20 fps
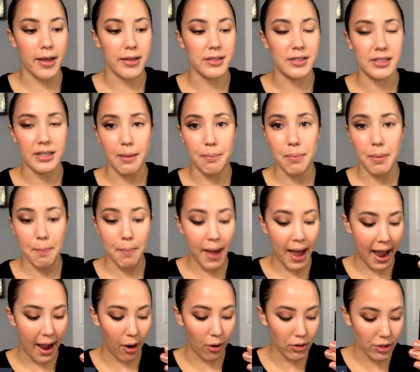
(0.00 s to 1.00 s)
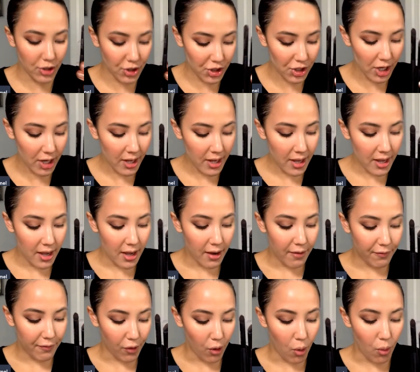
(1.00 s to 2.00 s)
zip pouch
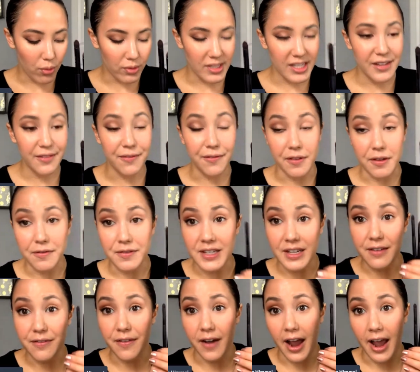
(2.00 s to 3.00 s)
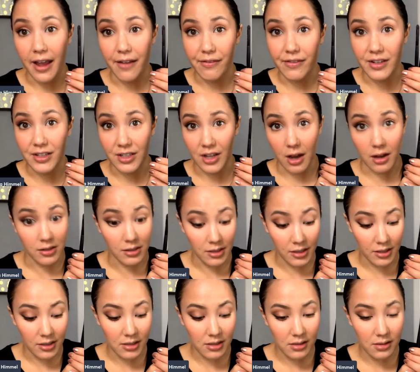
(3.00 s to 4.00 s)
for only
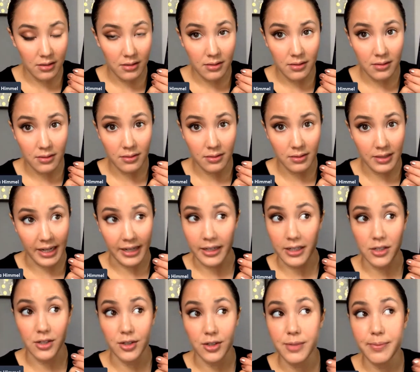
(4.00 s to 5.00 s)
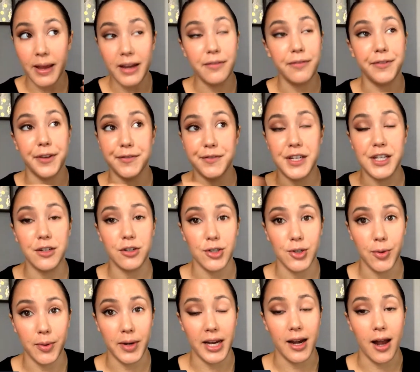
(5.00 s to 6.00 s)
$55. Ladies, you'll spend $15 or
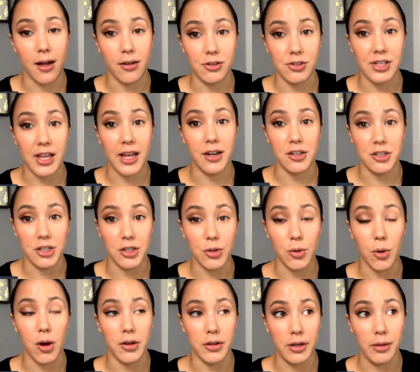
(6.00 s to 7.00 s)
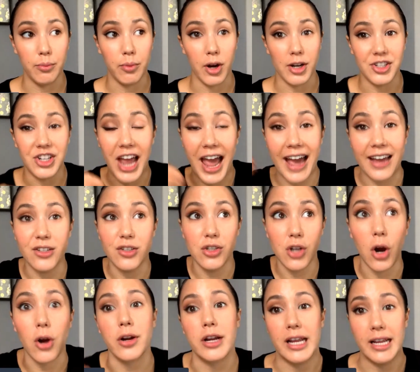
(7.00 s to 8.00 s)
$20 on a good quality brush at
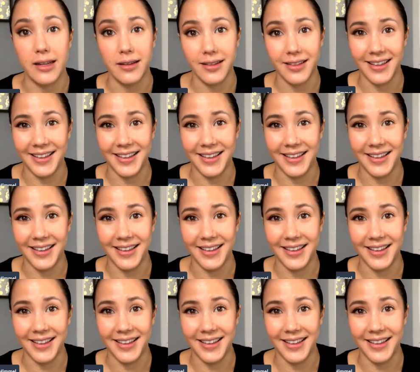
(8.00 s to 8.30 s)
Target.